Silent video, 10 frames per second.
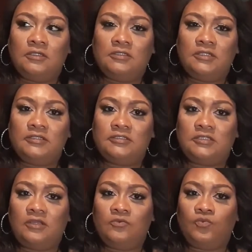it didn't
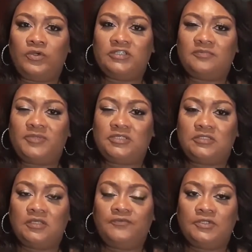say what
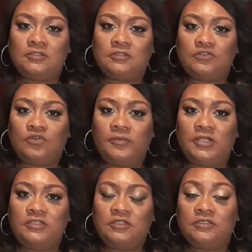specific
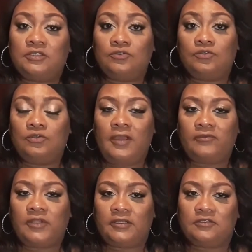discrimination, because you
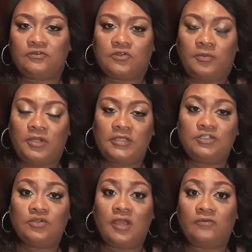have a lot of
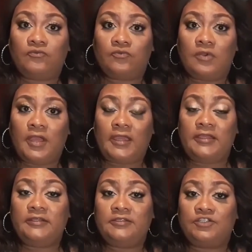discrimination. You have
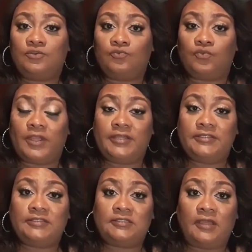age,
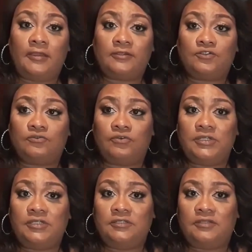race, sex,
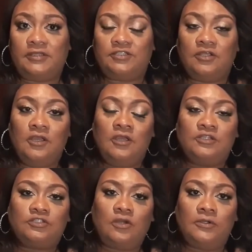creed, nation.
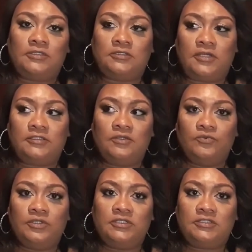So it
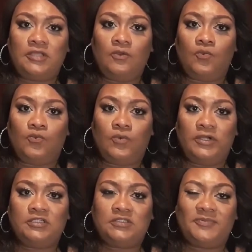doesn't really say
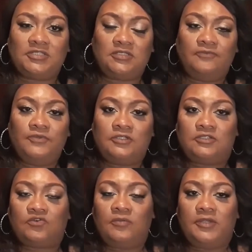what specific
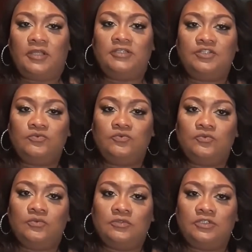discrimination
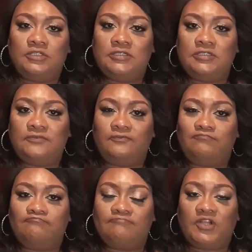she's
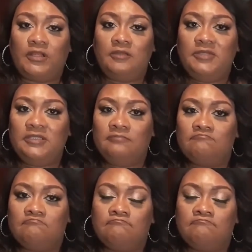claiming.